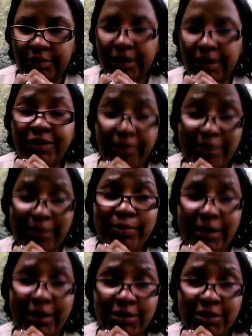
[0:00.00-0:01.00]
there are
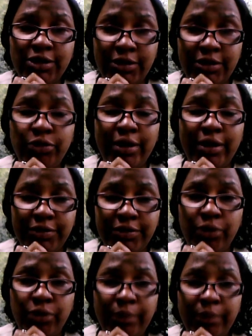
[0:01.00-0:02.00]
people actually who are out there
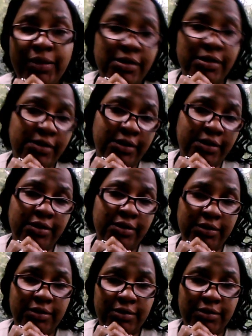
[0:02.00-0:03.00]
who are mentally
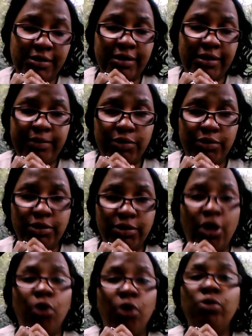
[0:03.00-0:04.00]
disabled,
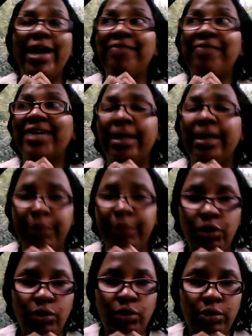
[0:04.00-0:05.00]
who have
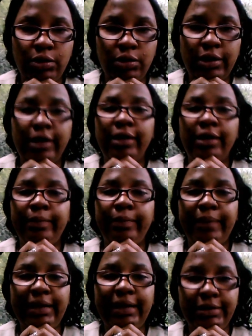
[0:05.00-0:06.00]
chemical
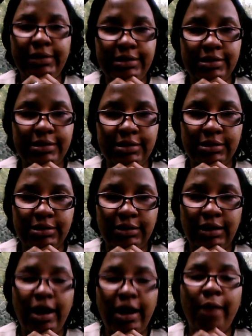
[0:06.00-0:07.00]
imbalances.
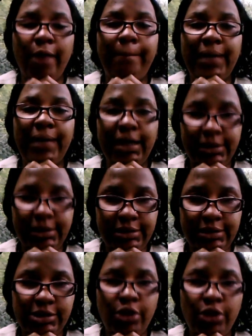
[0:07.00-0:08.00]
Our
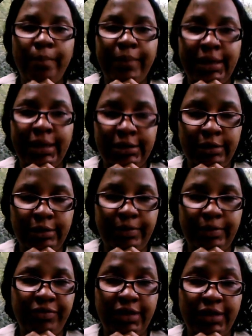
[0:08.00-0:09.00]
bodies are made up
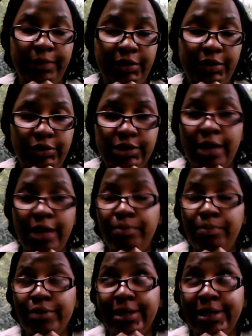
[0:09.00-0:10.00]
of chemicals. Our
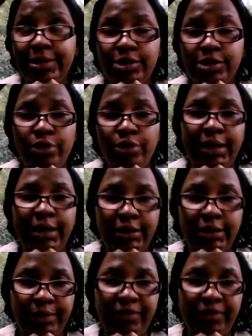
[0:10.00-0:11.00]
brains are made
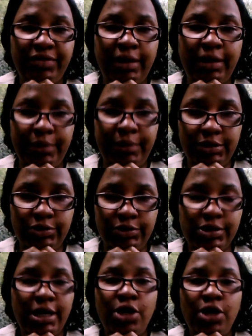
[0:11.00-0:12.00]
up of chemicals.
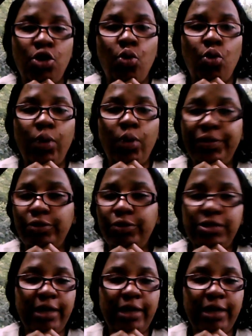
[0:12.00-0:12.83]
When those